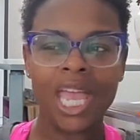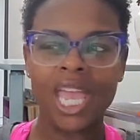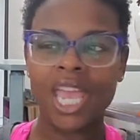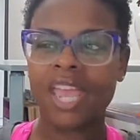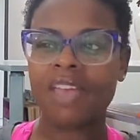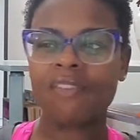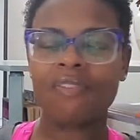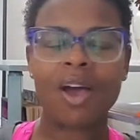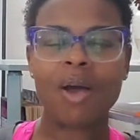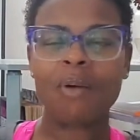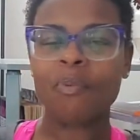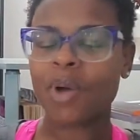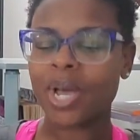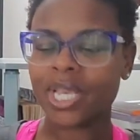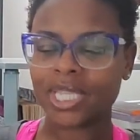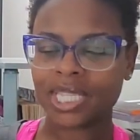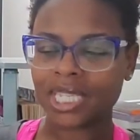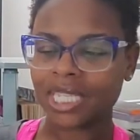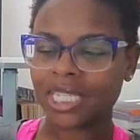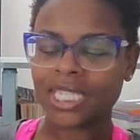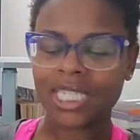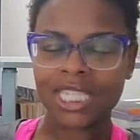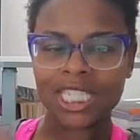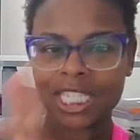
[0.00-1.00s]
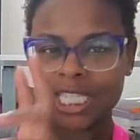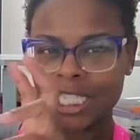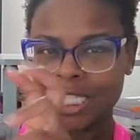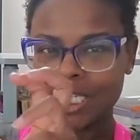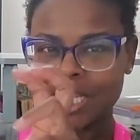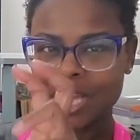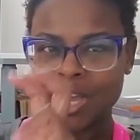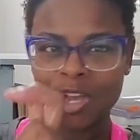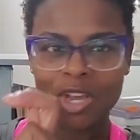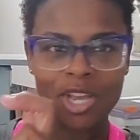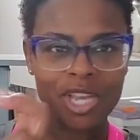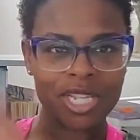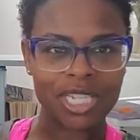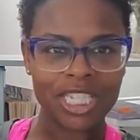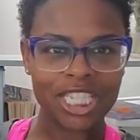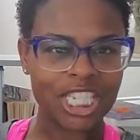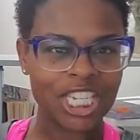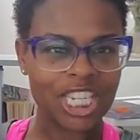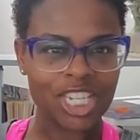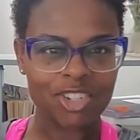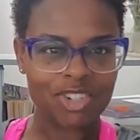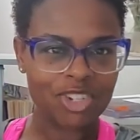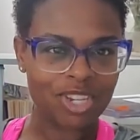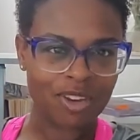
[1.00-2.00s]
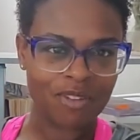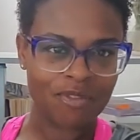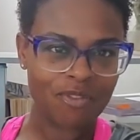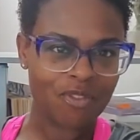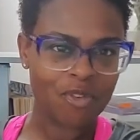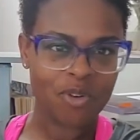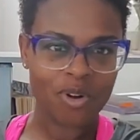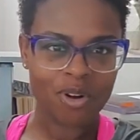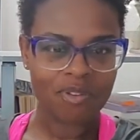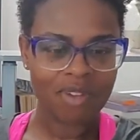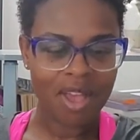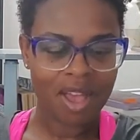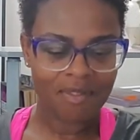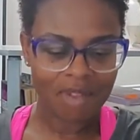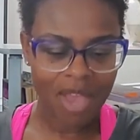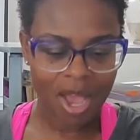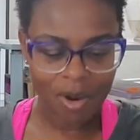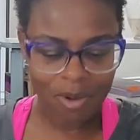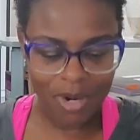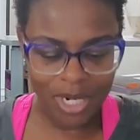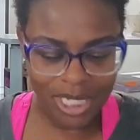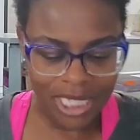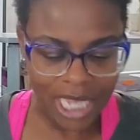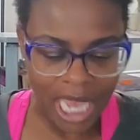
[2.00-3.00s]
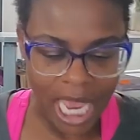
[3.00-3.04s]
if I wasn't stuck teaching 4 or 5 hours.